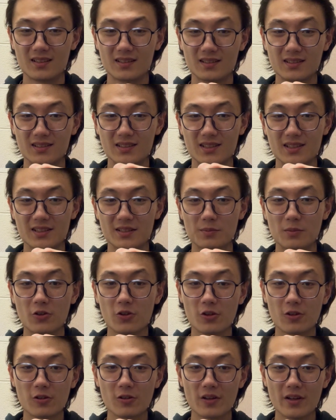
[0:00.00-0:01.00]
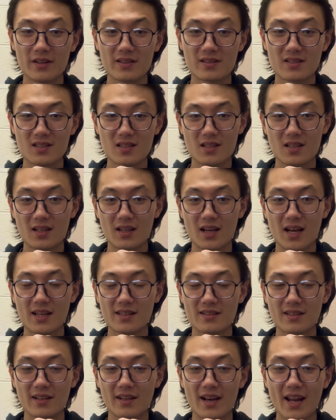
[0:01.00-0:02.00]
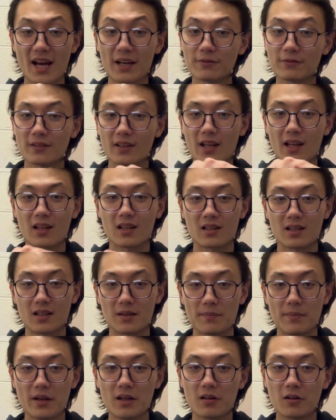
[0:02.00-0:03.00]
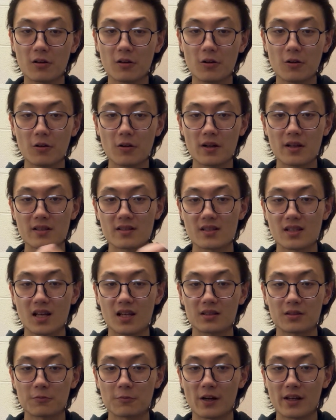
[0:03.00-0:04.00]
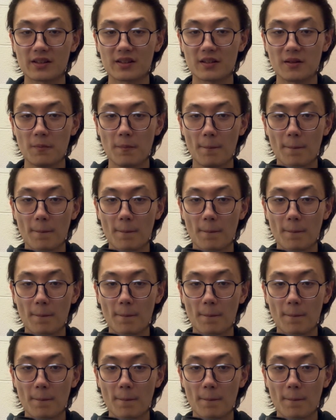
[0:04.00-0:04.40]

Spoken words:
The small hole is at the left and the bigger hole is on the right.